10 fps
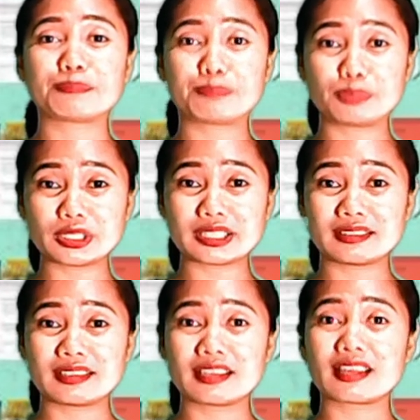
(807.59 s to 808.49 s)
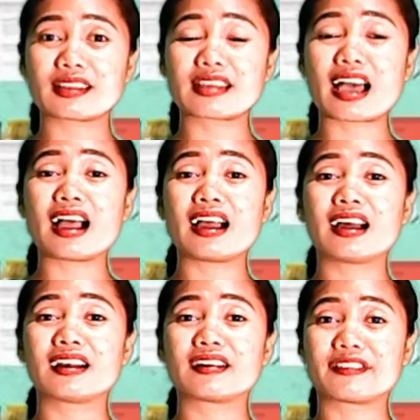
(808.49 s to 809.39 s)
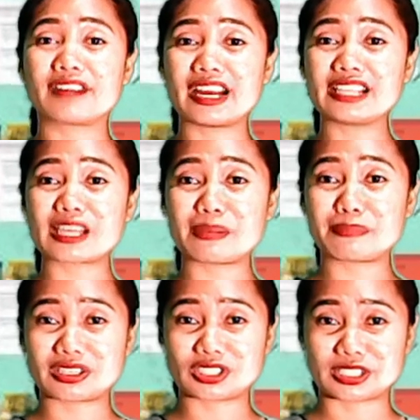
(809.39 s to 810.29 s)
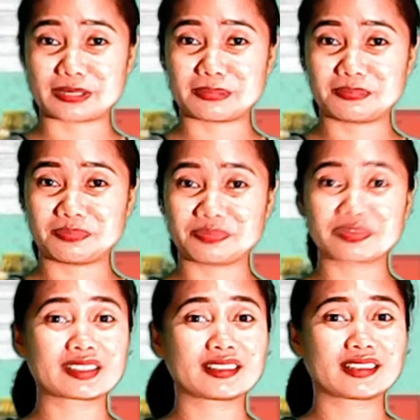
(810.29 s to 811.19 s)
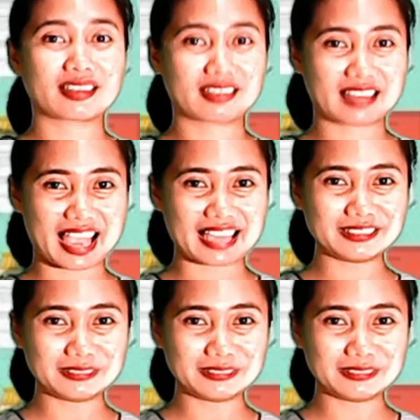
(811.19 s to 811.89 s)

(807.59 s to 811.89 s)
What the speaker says: put the radian measure. Then,